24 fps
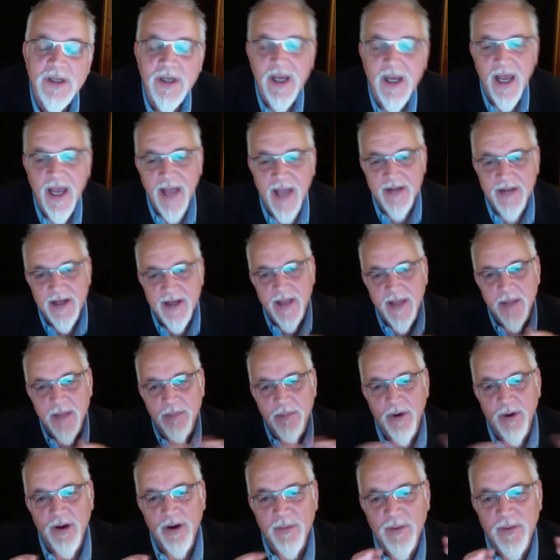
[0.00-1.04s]
And down the
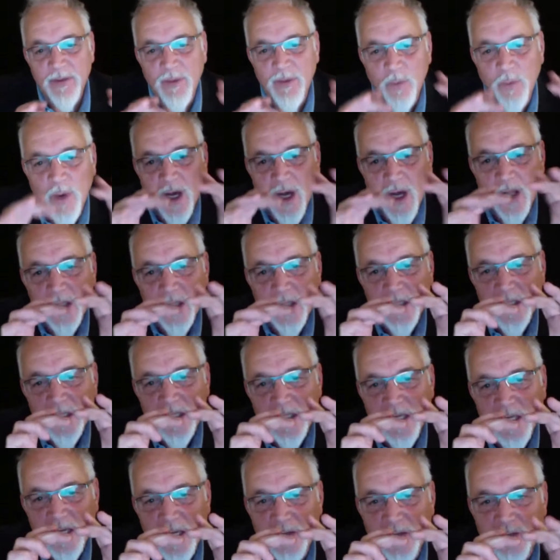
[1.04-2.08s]
bottom of the well
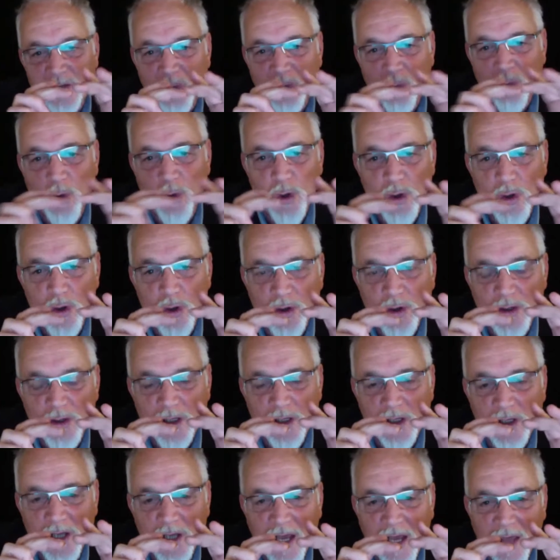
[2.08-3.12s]
is a word
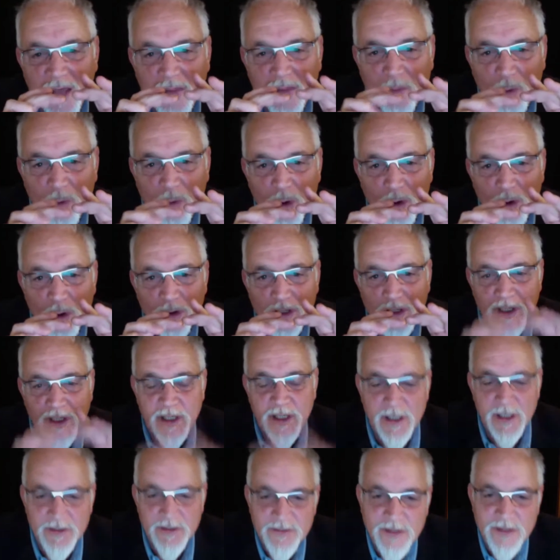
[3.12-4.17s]
and the word
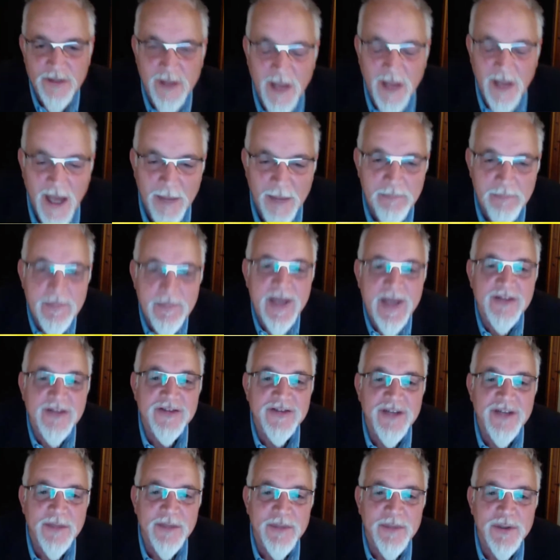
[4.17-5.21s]
is a
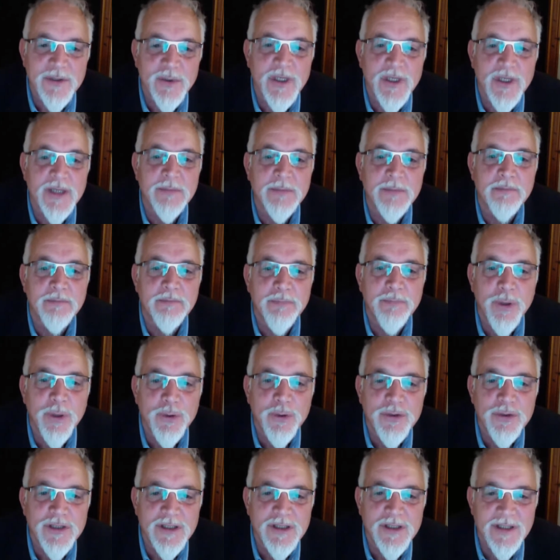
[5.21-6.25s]
mixture between
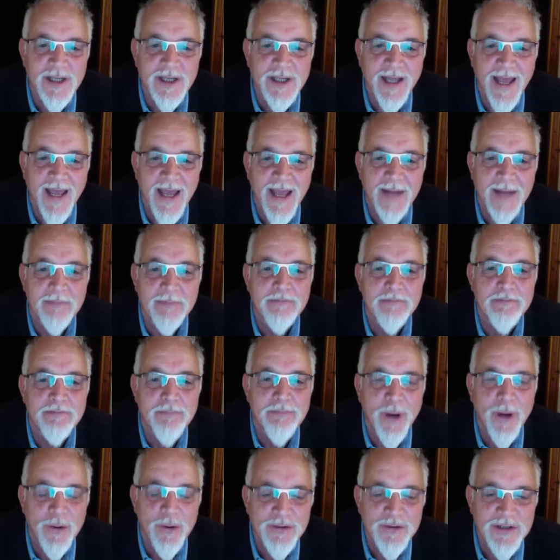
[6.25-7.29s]
Putin and
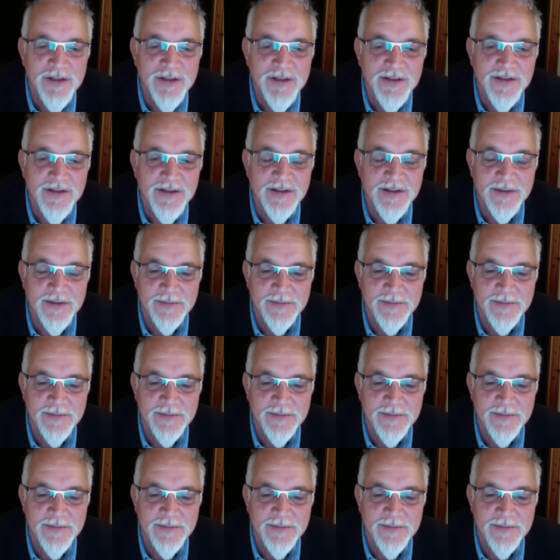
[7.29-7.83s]
POTUS.